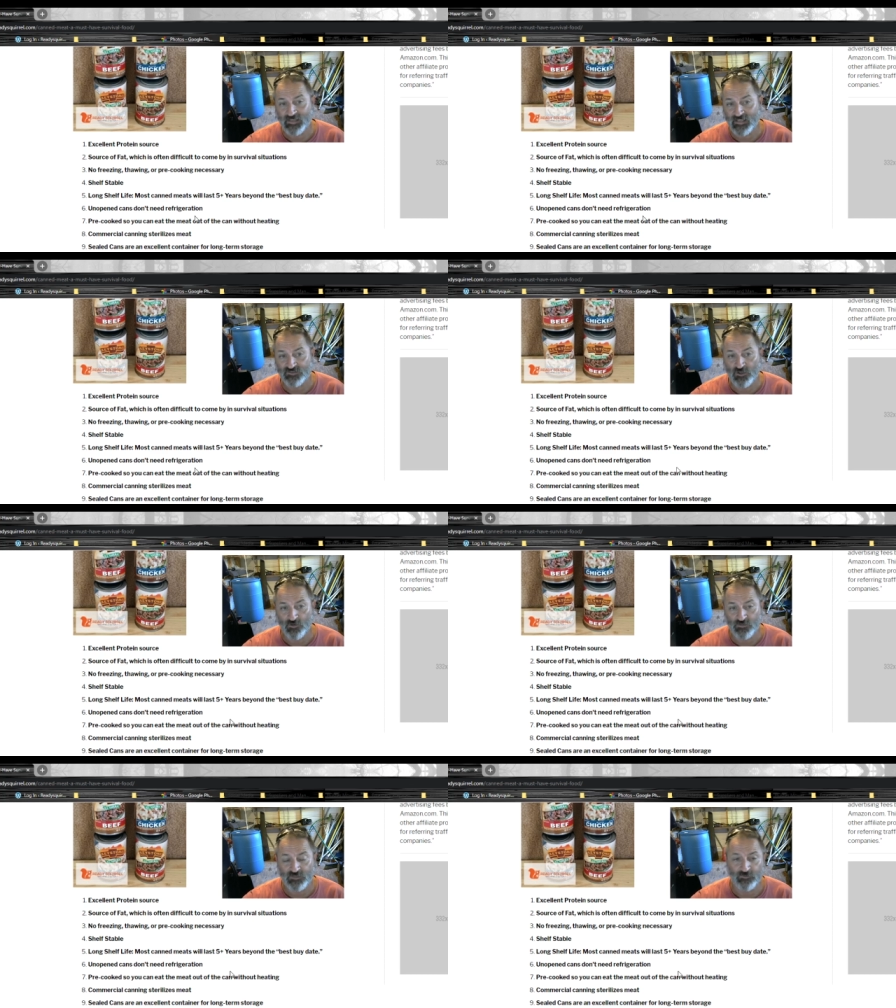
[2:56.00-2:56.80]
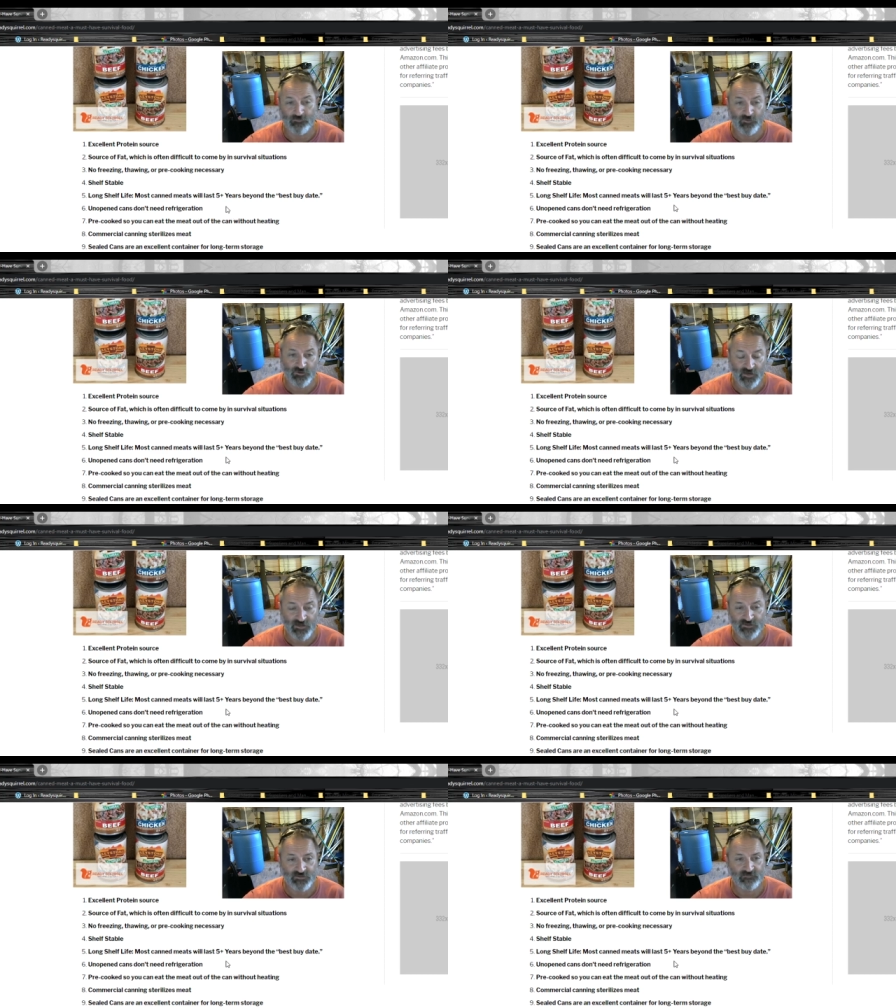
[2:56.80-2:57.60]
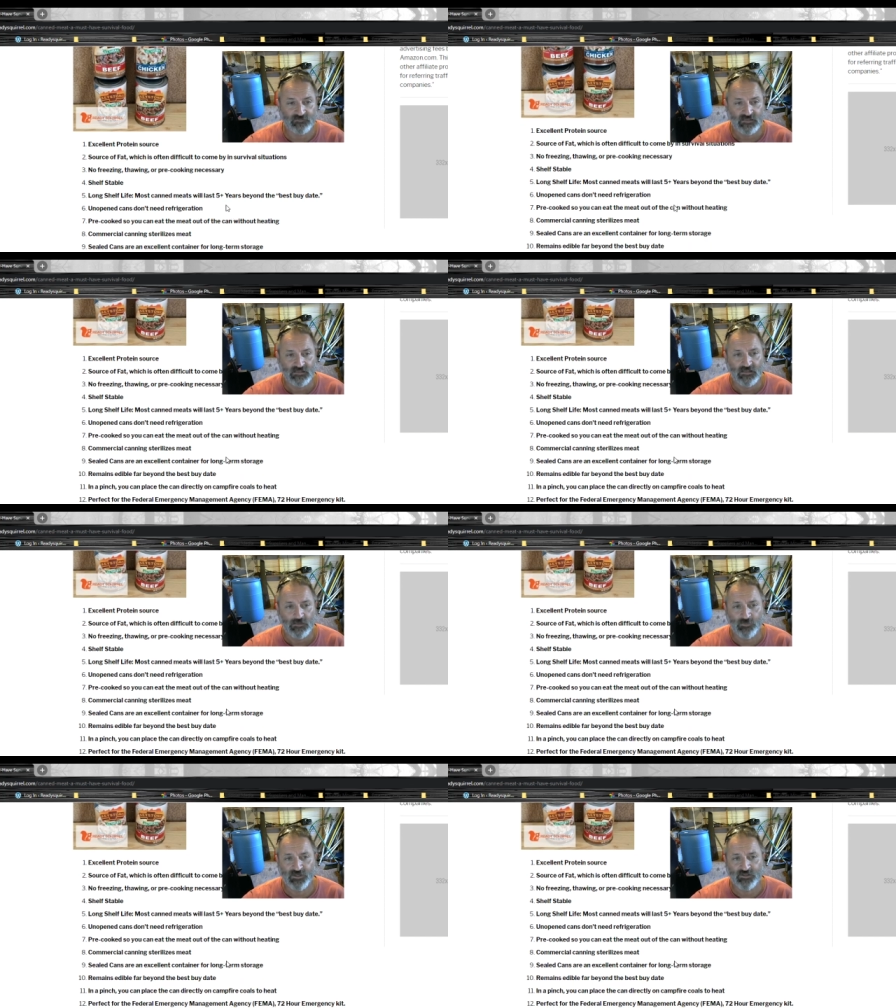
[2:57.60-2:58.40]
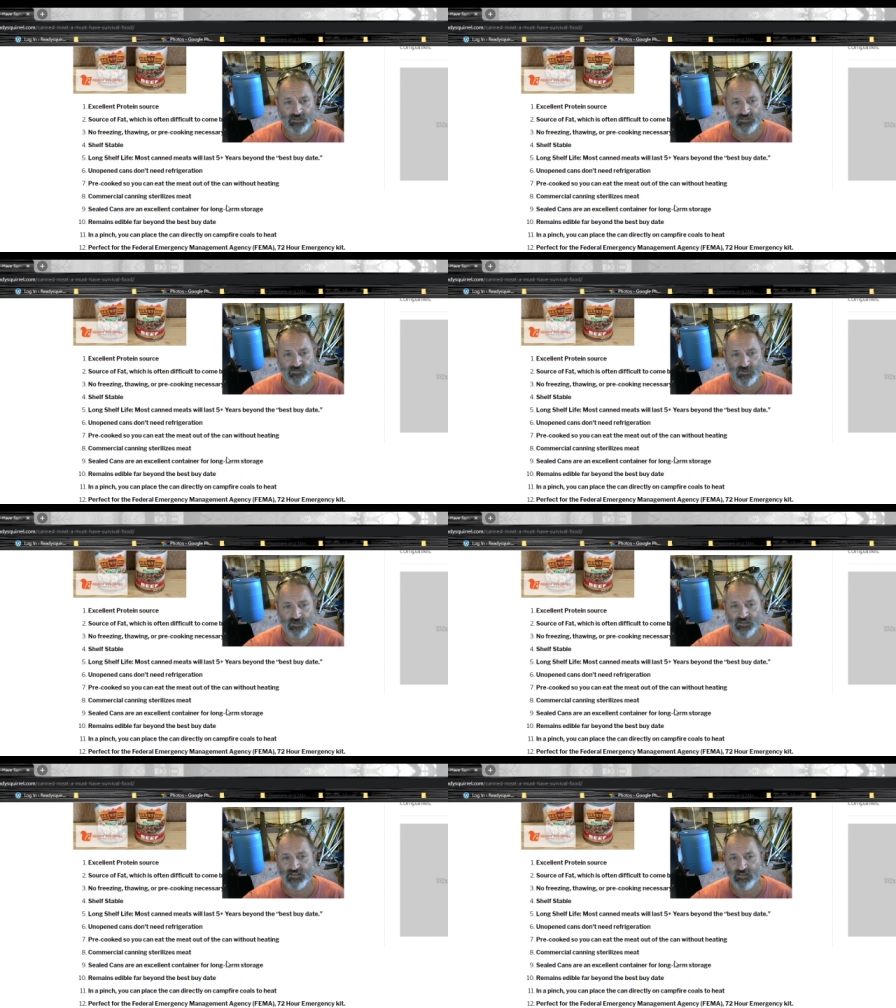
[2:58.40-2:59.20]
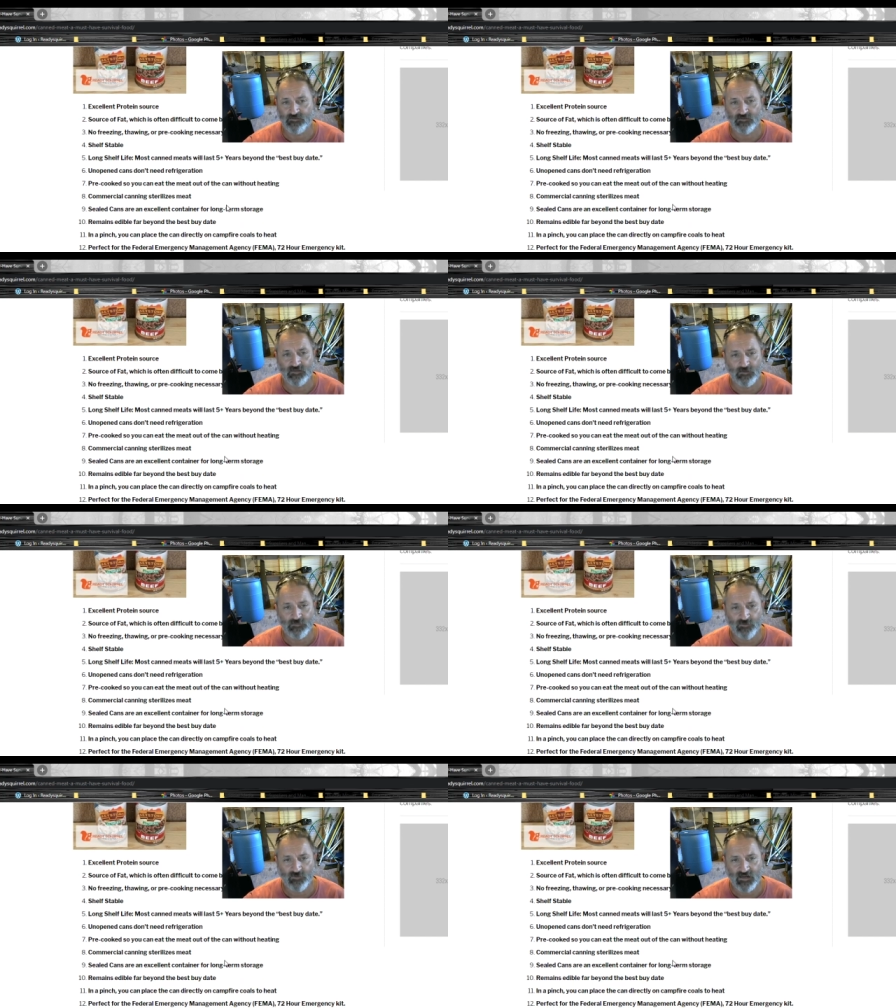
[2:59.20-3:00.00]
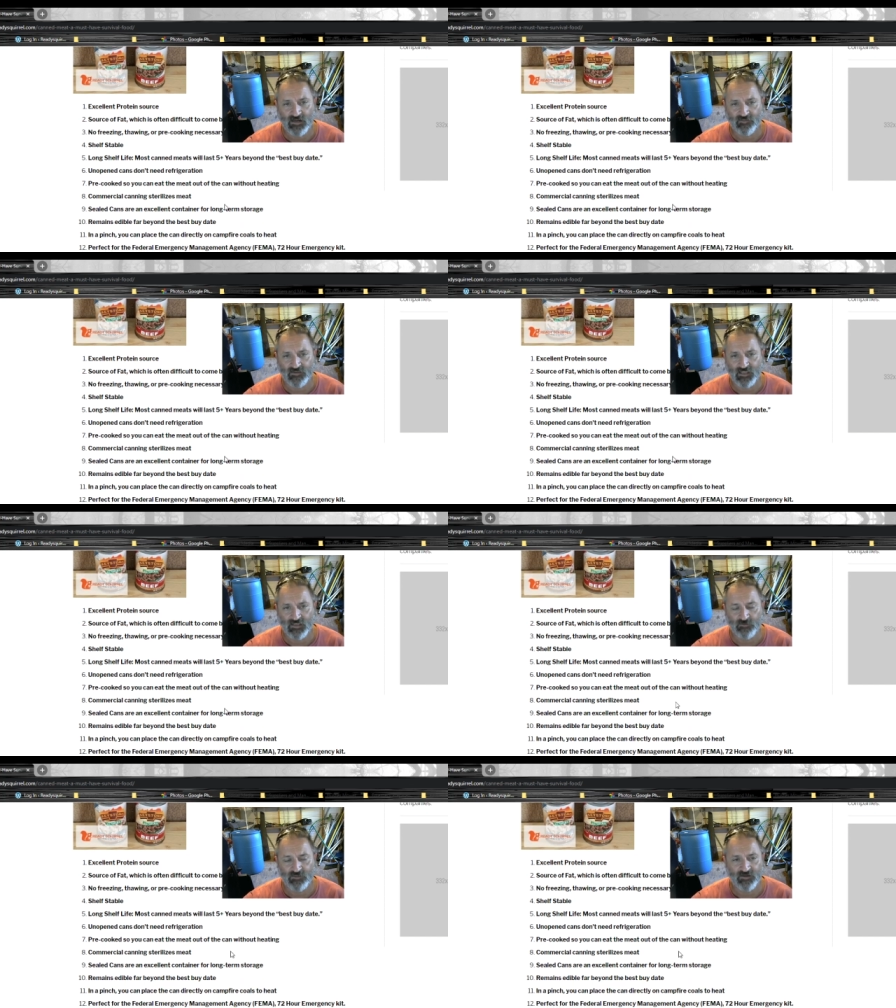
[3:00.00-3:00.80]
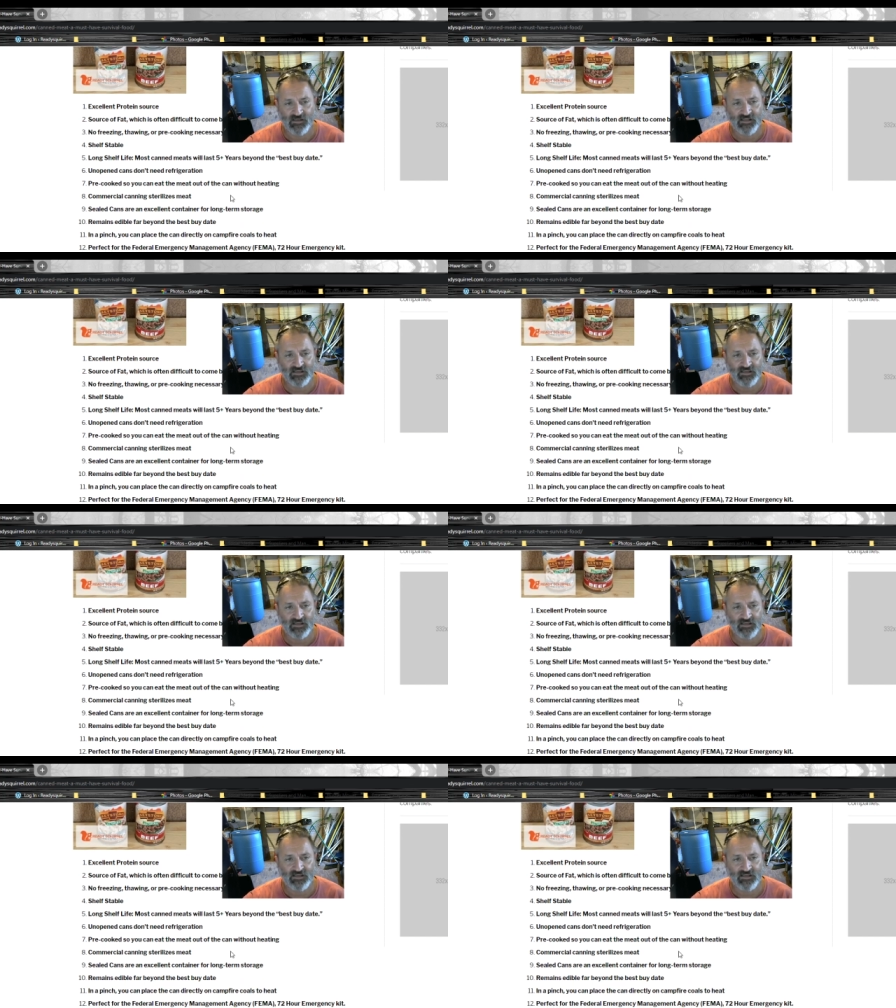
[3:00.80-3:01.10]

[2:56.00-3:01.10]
cans don't need refrigeration pre-cooked so you can eat uh, meat right out of the can without heating